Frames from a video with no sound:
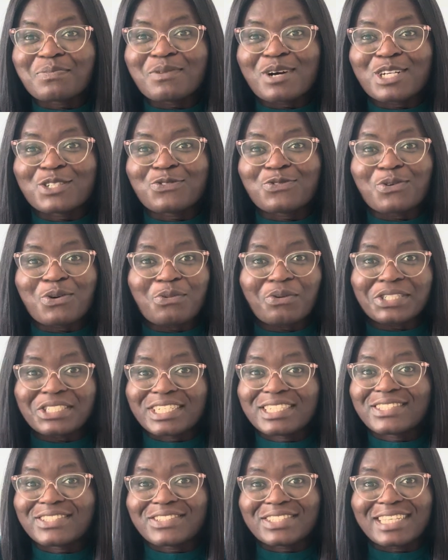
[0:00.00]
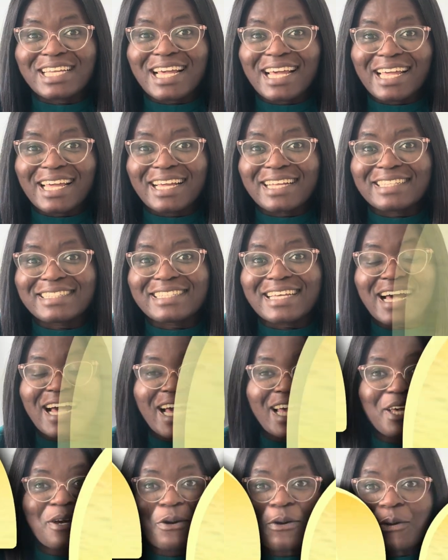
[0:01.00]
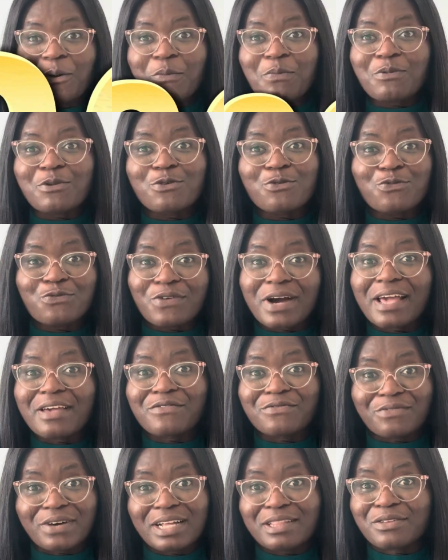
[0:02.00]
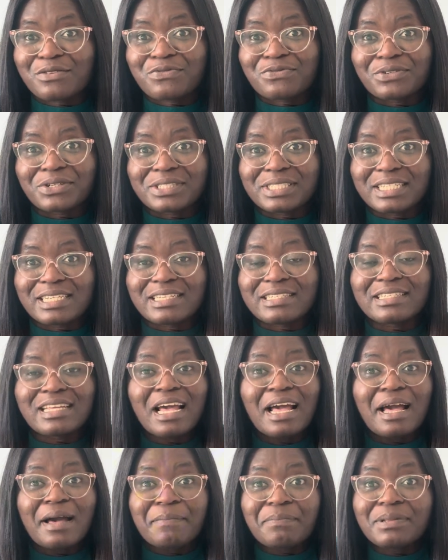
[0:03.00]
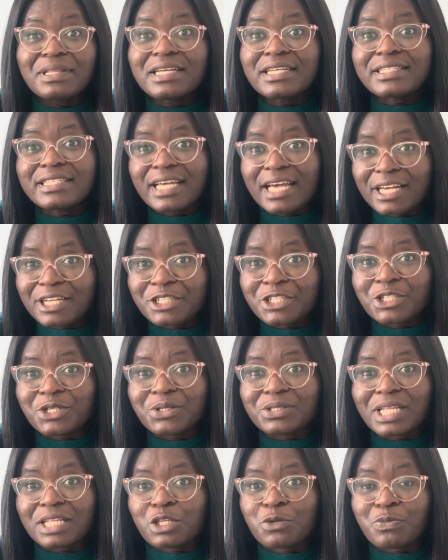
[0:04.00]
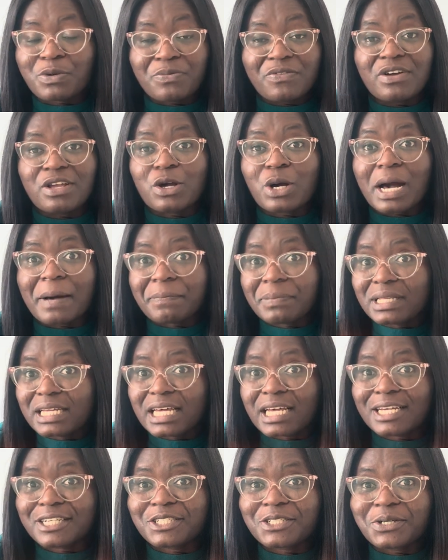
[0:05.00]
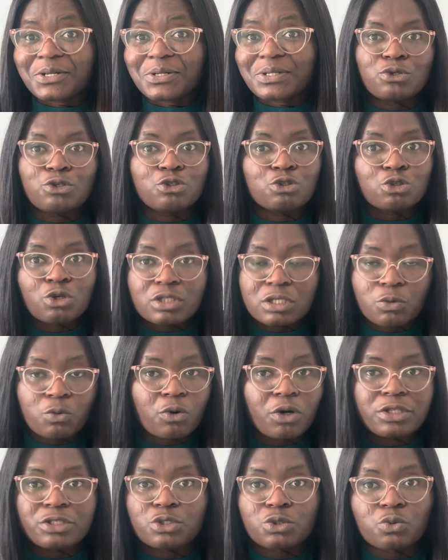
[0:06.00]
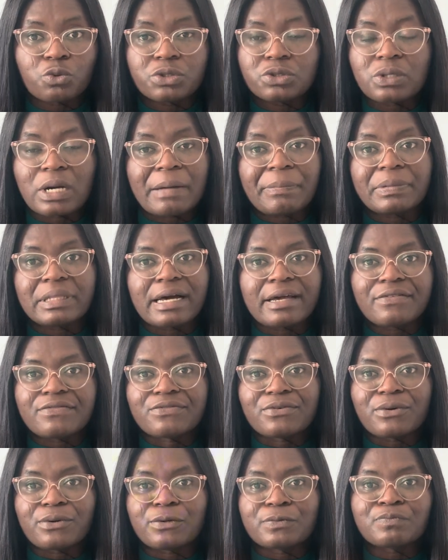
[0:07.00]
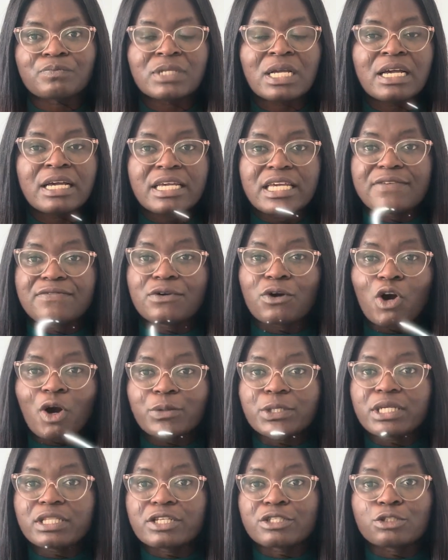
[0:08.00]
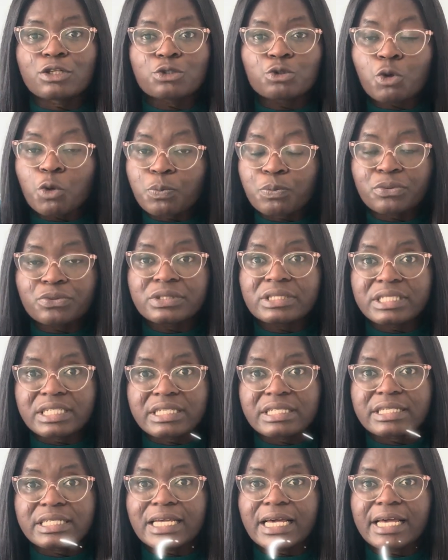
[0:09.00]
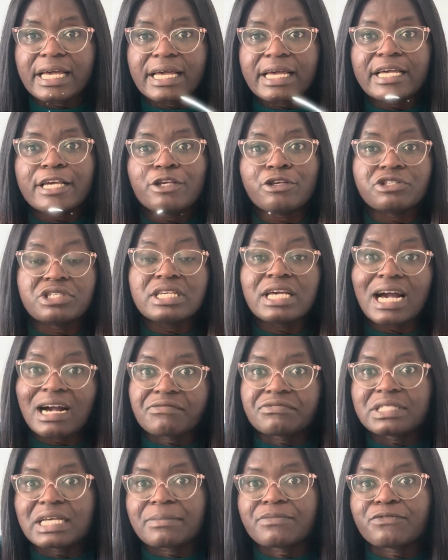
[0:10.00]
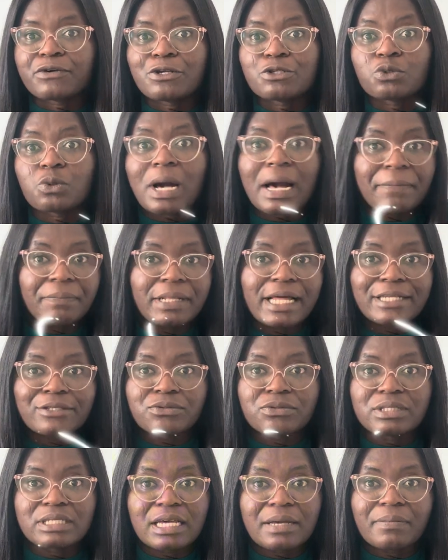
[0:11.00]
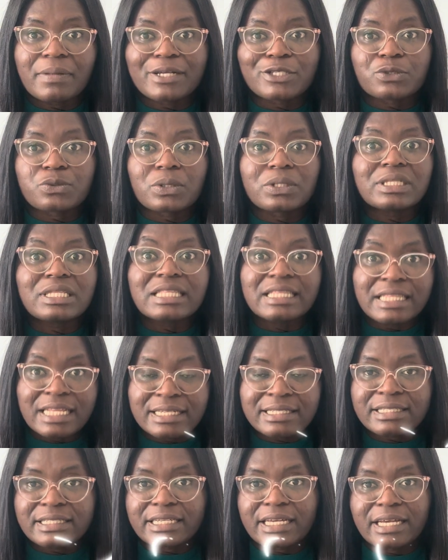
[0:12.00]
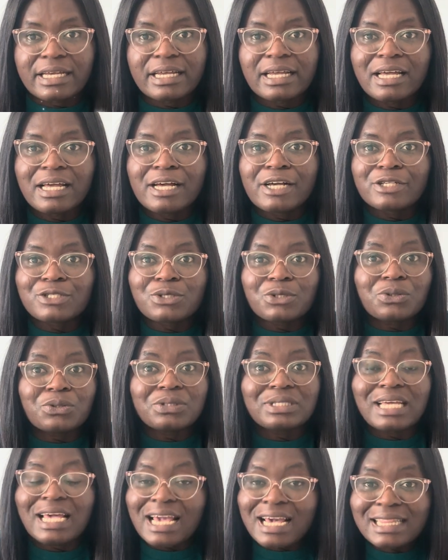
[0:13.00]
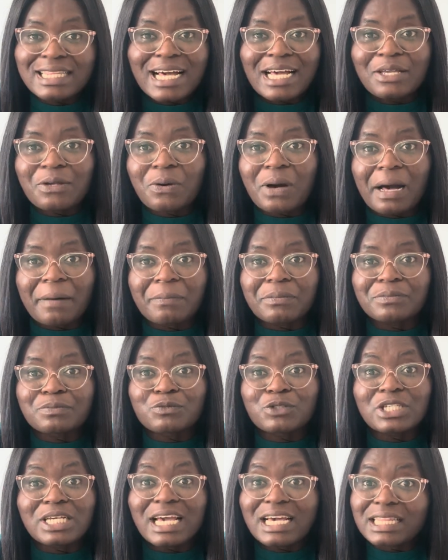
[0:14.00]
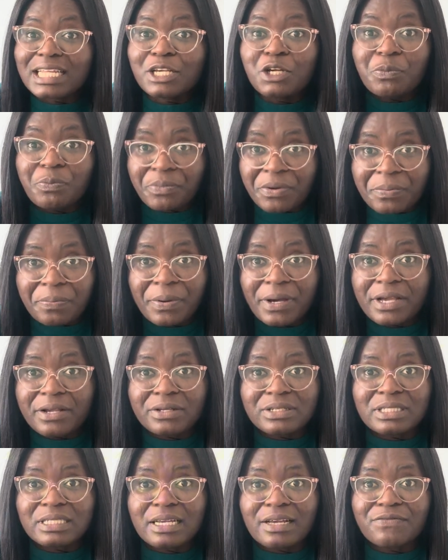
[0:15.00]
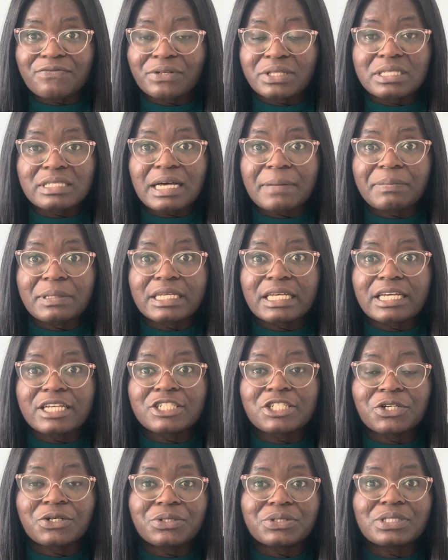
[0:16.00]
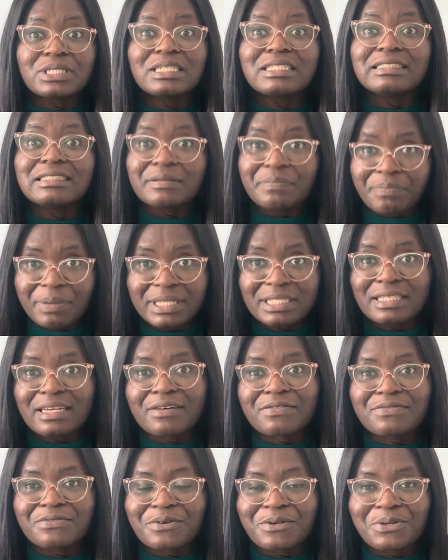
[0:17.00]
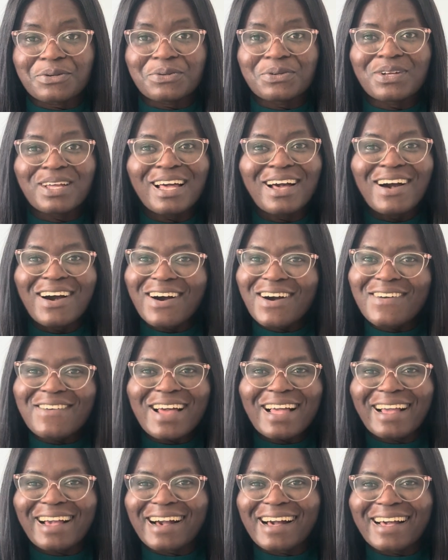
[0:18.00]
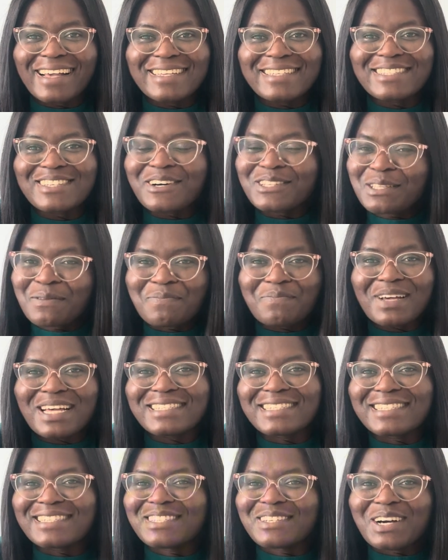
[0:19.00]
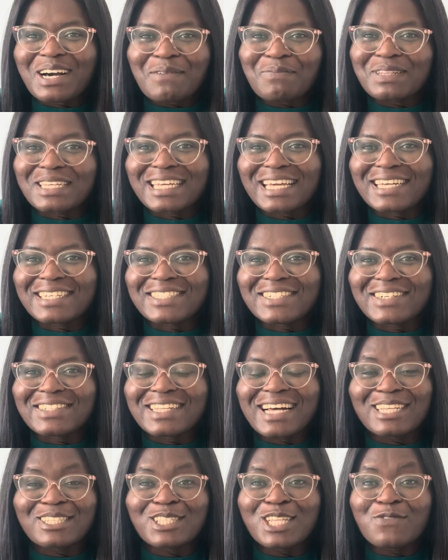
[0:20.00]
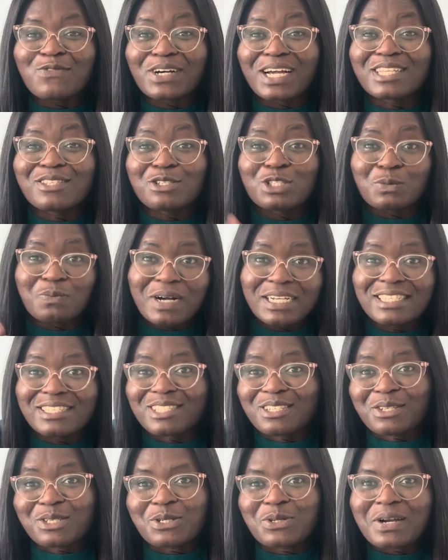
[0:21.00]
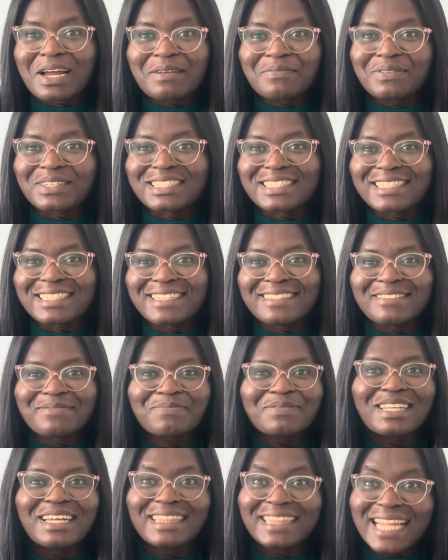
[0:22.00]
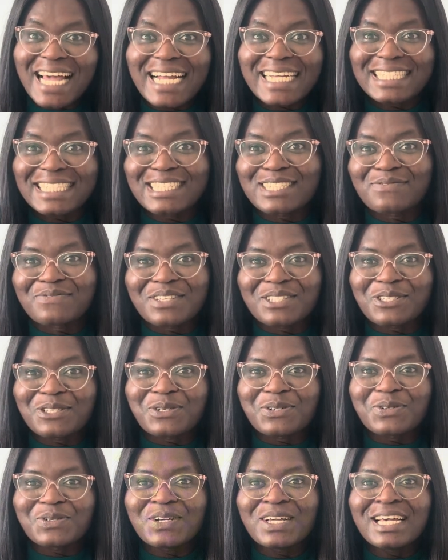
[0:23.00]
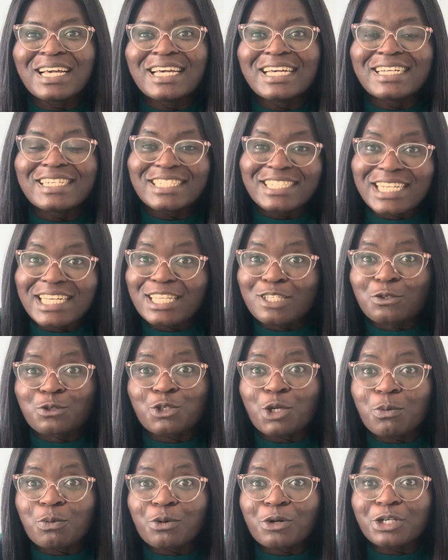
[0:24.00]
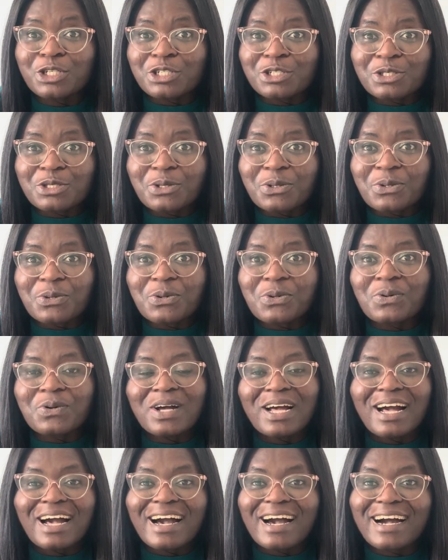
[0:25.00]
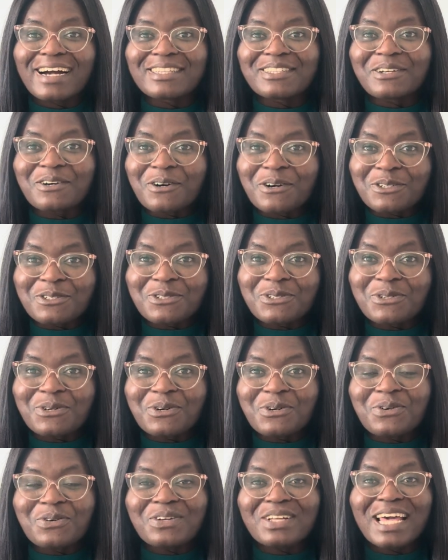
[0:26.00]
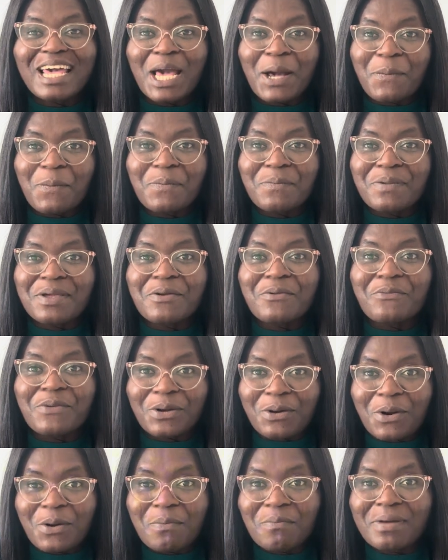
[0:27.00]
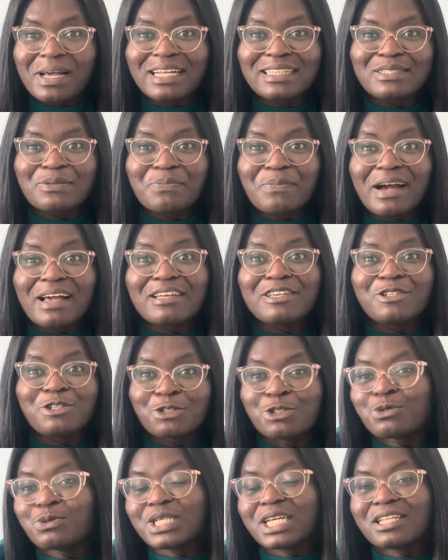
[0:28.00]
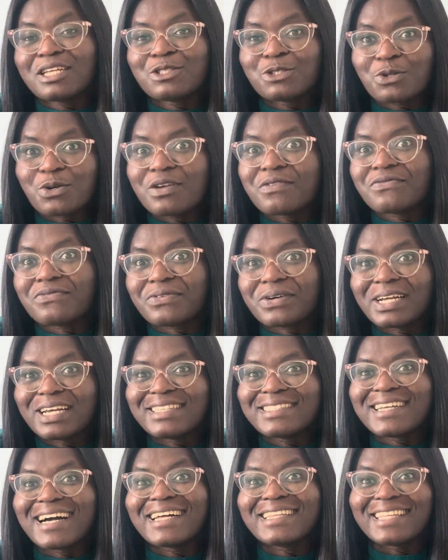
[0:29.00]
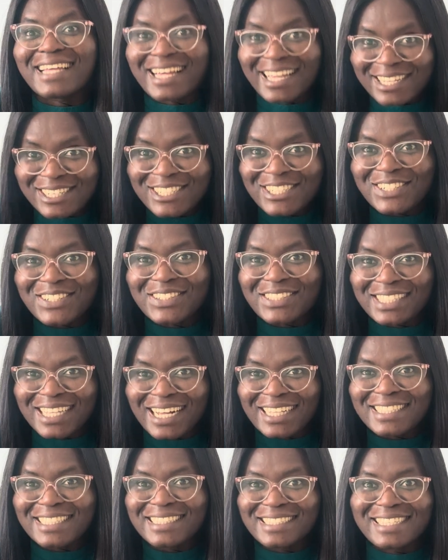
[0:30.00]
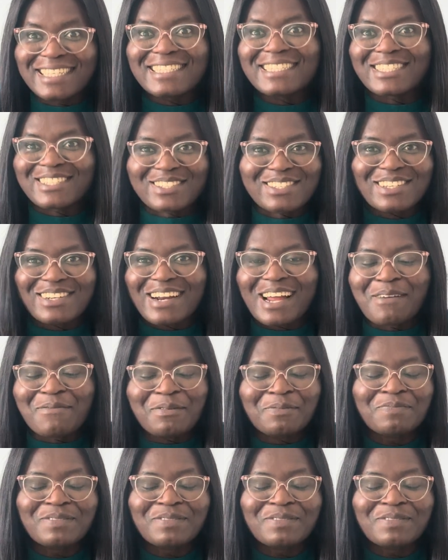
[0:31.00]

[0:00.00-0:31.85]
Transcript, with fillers: much for watching to the end. I hope you find value for this. Please ensure that you prepare your application, you know the ones you want to apply for. If your option is not open this year, you still have time for you to apply to them as well next year. So, the earlier you apply, the earlier you prepare yourself for this application the better for you all right guys all the best in your application and do not forget to smash the subscribe button like this video share this to someone you know and also help me recommend my youtube channel to a friend and ensure that they subscribe